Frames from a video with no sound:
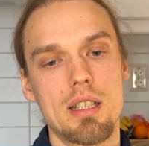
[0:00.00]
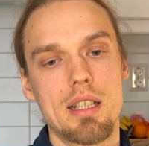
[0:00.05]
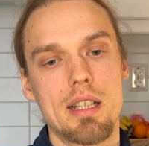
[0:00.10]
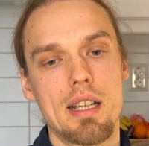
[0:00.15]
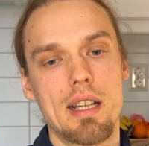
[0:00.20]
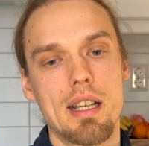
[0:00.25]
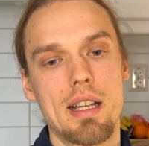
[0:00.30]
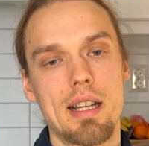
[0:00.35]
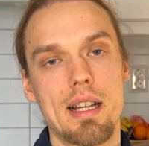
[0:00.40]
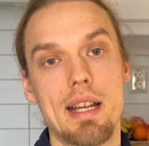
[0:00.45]

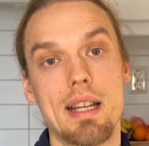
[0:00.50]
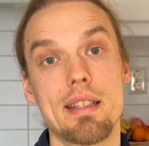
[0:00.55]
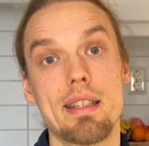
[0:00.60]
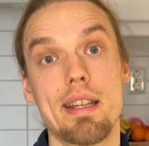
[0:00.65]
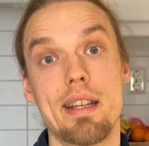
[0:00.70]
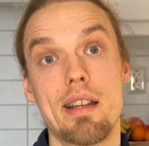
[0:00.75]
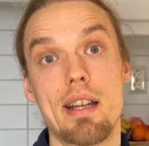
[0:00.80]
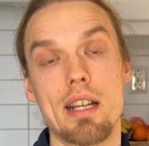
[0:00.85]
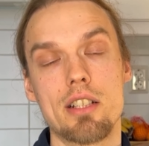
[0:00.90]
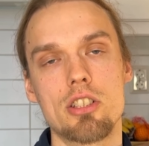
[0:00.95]
and
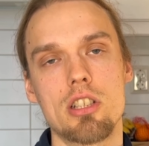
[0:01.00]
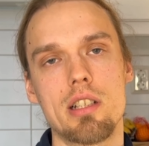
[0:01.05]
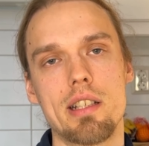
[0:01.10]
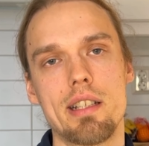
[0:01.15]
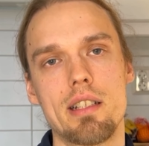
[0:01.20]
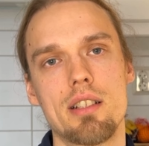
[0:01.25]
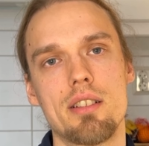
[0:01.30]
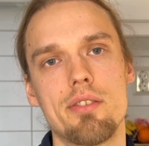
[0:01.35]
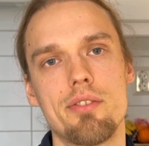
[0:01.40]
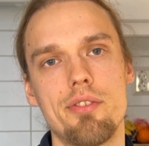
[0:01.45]
they're actually in
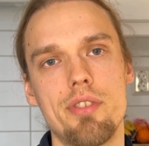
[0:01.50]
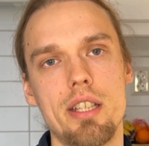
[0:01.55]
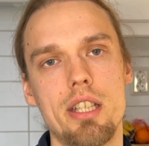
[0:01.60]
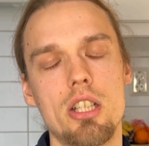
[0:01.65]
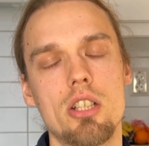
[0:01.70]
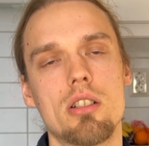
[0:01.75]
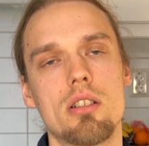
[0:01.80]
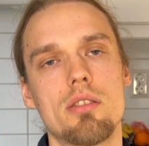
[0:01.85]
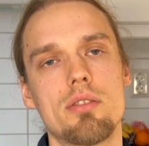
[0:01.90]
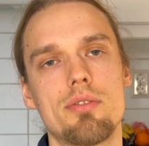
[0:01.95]
a
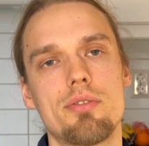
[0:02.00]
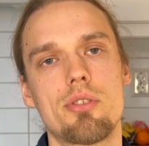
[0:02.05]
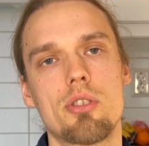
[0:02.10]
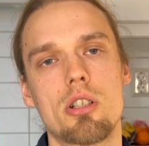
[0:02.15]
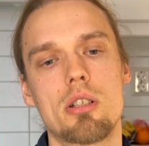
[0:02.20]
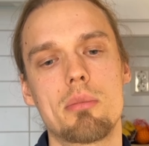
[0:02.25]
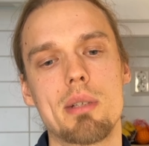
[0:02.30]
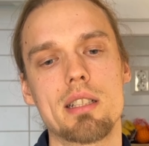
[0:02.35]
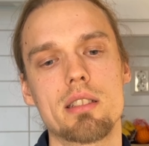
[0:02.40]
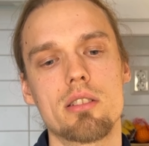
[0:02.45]
video
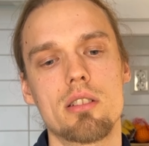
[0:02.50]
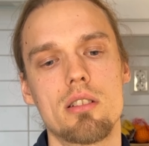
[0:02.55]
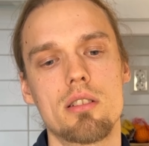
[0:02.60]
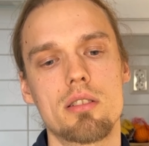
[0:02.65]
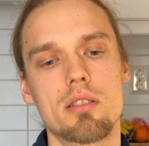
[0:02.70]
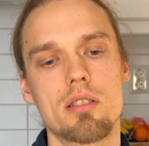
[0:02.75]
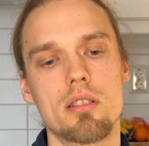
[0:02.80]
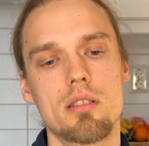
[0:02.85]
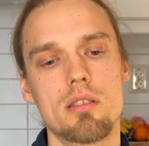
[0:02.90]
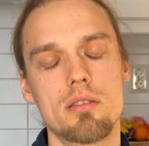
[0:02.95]
format
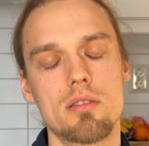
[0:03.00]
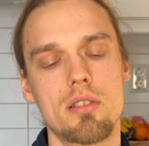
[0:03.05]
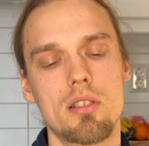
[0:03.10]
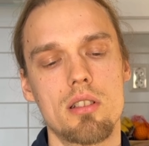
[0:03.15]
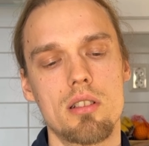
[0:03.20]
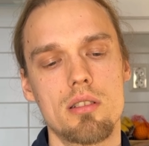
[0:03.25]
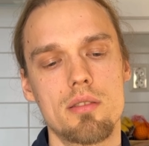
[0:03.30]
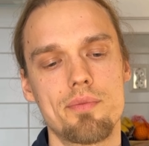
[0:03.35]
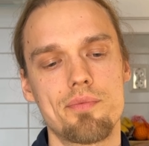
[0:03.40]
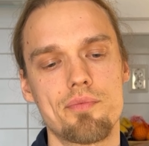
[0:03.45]
also.
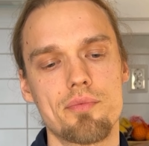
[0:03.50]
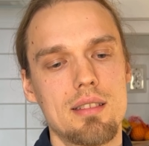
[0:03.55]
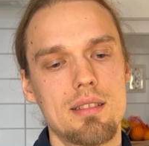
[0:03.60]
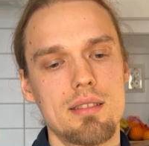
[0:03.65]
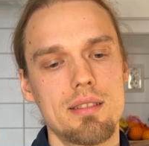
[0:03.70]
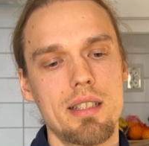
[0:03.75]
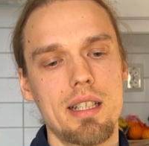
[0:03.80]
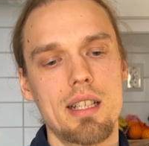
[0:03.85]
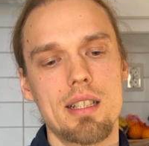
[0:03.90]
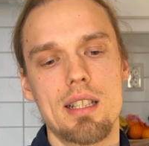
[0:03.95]
So
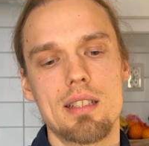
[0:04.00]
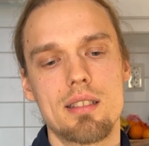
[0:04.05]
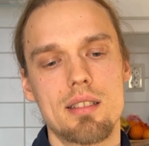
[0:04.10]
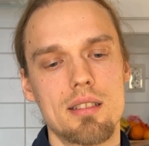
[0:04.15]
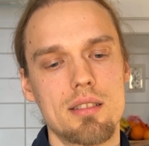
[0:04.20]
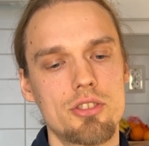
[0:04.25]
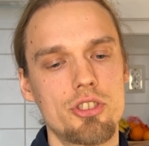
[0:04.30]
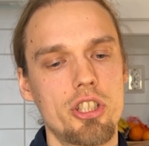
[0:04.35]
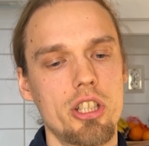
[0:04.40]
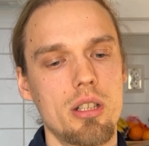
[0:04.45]
yeah, that's a
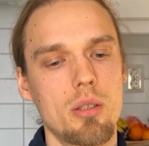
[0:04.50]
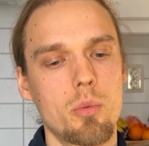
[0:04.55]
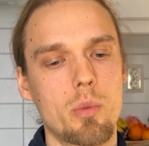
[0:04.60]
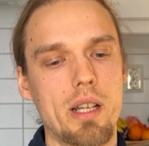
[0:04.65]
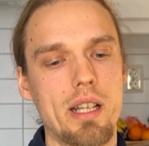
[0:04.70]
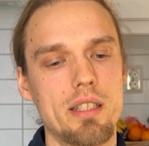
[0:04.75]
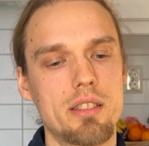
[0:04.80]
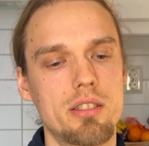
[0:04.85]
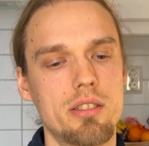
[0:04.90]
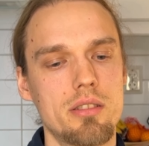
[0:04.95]
chill
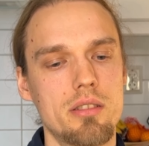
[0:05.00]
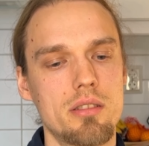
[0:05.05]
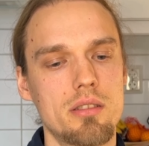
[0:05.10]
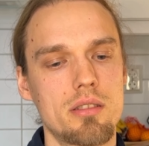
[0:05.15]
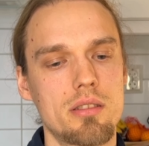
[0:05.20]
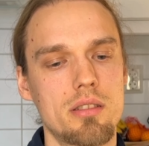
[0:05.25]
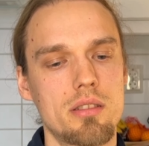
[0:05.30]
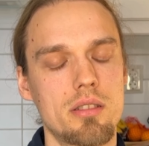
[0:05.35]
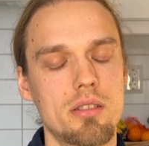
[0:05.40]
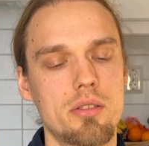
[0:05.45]
way to
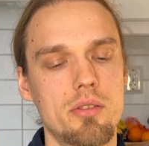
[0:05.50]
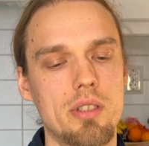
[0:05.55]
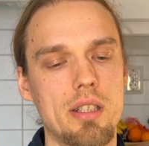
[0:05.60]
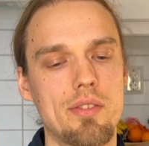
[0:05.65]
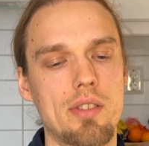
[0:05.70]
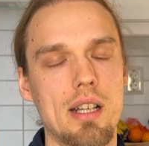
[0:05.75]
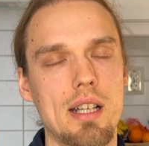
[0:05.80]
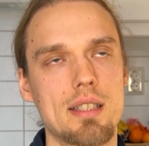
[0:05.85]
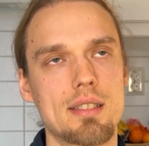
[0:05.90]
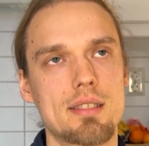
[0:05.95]

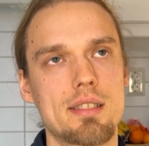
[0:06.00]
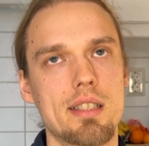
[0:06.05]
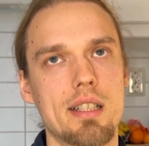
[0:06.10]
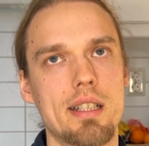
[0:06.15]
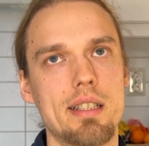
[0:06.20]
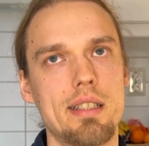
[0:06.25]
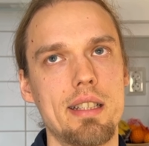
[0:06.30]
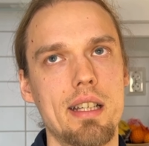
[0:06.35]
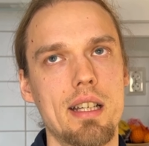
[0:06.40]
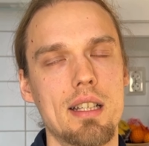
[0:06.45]
revise the
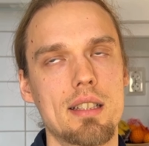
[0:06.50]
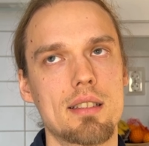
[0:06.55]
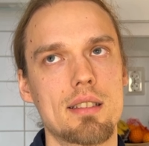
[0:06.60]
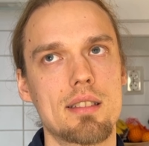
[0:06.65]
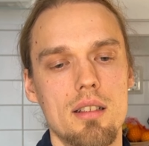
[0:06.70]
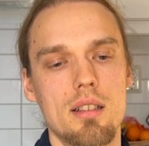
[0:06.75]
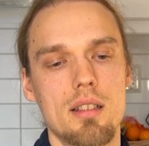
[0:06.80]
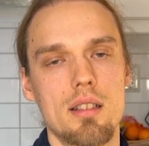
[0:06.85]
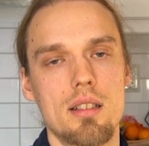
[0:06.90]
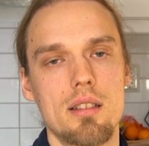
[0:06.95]
ideas.
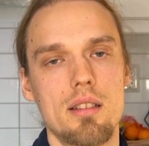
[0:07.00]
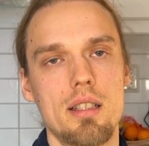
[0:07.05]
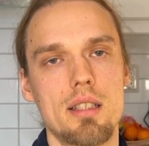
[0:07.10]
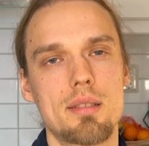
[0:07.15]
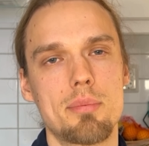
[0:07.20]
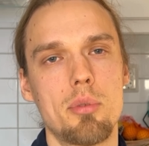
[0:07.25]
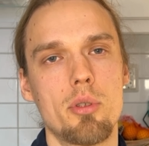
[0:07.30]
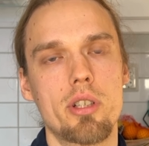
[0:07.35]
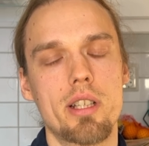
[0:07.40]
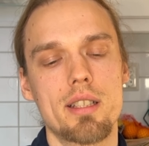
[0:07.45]
This
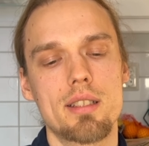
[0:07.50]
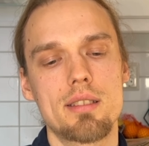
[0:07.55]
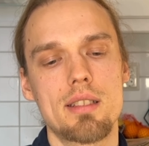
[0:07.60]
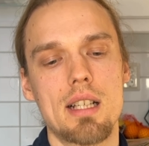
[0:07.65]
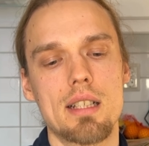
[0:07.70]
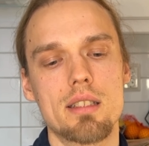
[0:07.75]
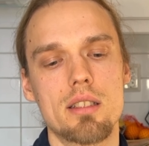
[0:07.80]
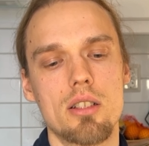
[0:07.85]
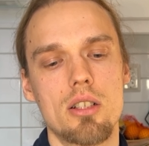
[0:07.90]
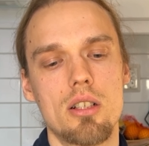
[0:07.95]
book is
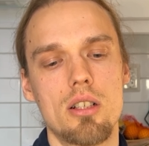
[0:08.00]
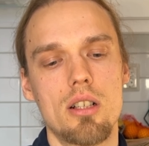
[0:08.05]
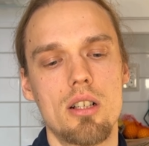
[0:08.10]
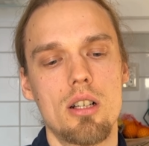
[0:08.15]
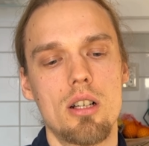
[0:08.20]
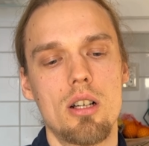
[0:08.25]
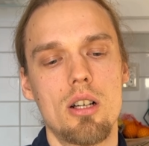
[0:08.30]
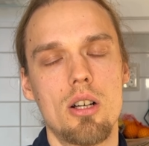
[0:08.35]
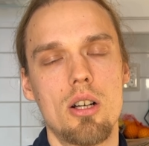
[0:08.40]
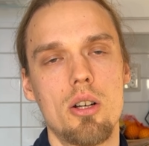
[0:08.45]
not
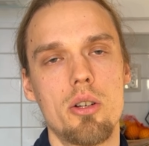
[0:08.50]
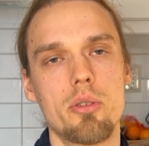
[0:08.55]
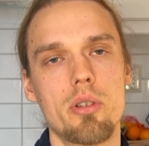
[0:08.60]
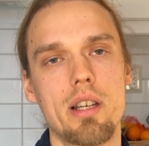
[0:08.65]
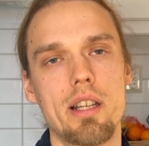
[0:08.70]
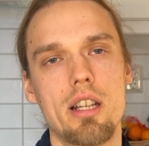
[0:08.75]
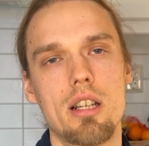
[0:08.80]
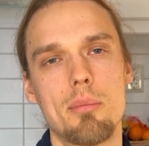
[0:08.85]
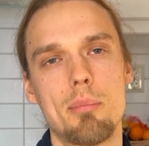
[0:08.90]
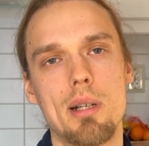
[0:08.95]

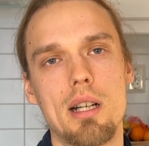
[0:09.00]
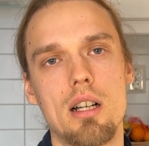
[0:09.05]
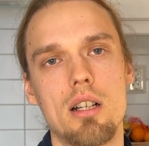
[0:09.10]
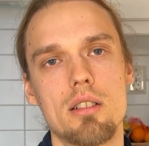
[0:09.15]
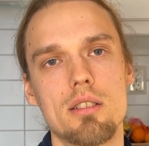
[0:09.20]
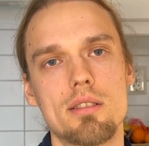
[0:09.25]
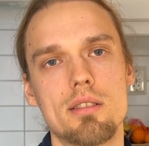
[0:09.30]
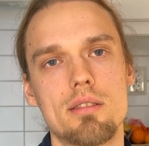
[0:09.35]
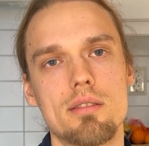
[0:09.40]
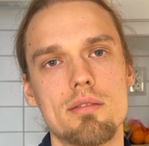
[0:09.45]
only
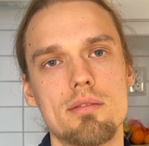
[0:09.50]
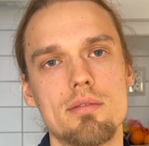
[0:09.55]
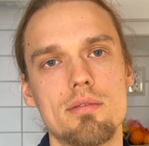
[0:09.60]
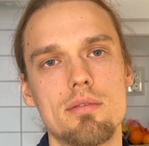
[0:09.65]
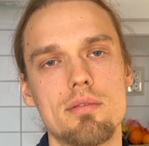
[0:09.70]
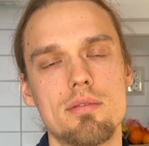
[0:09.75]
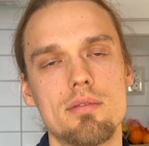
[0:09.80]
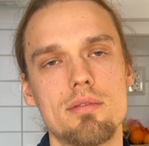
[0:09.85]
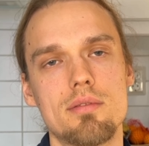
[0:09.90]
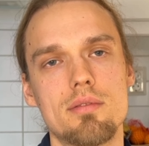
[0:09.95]
about
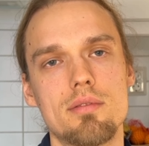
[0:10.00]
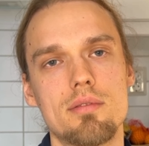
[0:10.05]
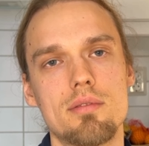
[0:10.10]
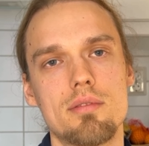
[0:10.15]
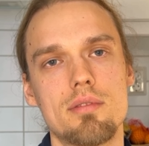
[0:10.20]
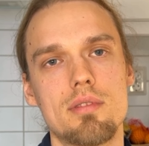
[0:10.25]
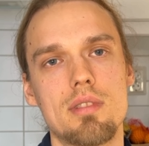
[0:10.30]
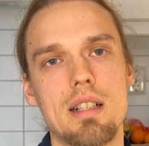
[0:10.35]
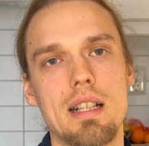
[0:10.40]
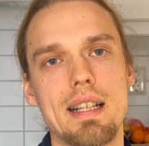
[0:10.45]

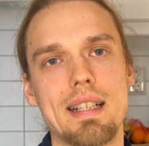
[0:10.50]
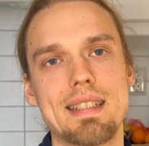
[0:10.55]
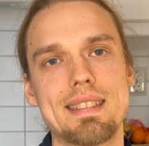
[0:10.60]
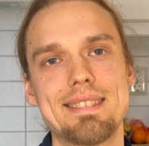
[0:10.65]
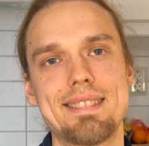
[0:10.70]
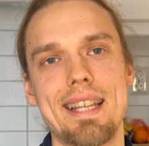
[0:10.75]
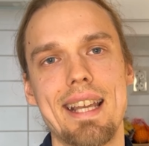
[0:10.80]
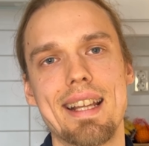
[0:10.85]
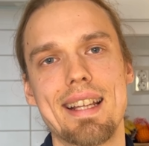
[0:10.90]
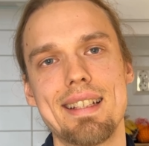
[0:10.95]
like
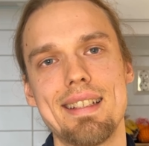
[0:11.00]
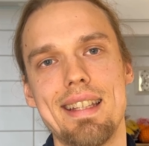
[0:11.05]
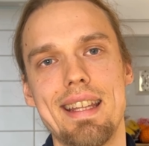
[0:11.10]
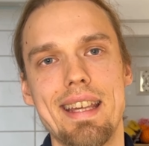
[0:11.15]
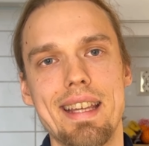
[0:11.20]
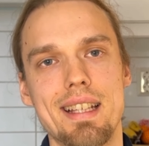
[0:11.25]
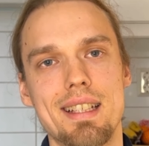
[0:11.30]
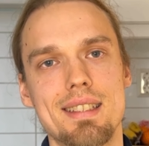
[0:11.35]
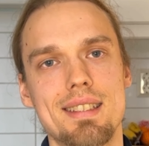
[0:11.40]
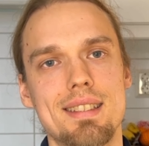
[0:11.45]

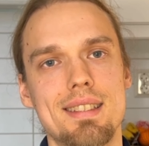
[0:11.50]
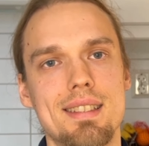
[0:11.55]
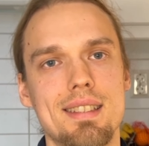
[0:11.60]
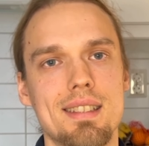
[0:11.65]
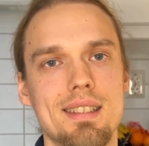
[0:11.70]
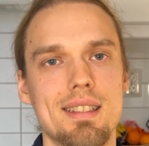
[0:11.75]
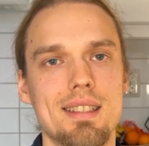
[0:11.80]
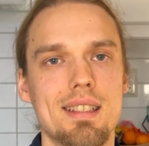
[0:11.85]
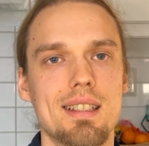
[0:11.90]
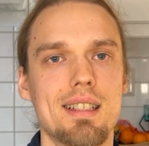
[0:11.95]
techniques
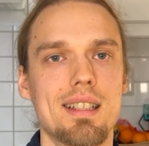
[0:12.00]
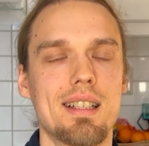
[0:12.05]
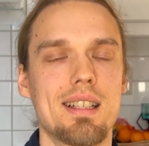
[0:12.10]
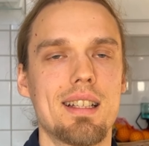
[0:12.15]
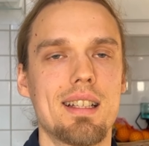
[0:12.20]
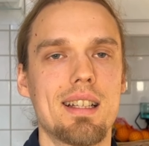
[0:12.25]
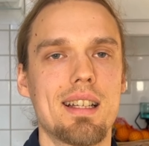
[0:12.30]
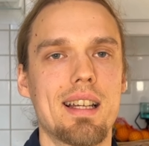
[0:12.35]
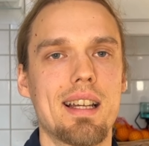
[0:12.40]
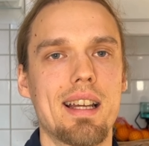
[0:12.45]

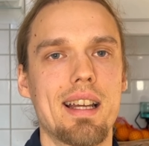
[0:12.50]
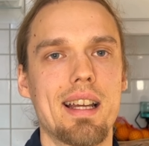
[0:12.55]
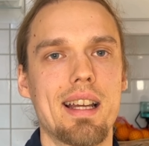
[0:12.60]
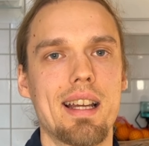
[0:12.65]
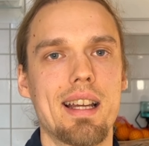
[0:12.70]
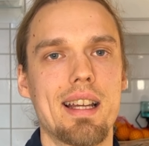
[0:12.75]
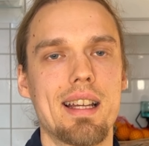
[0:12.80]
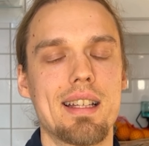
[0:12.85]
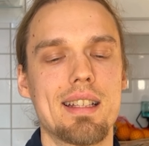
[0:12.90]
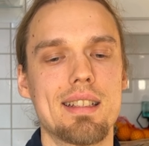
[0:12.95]

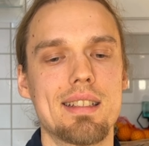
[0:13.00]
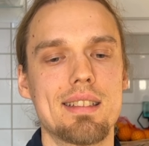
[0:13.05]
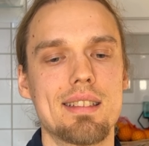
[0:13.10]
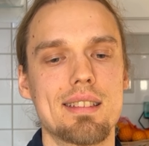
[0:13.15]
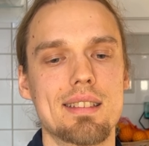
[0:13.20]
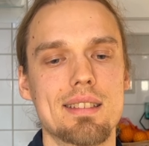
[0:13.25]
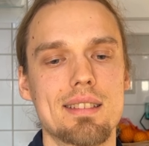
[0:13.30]
and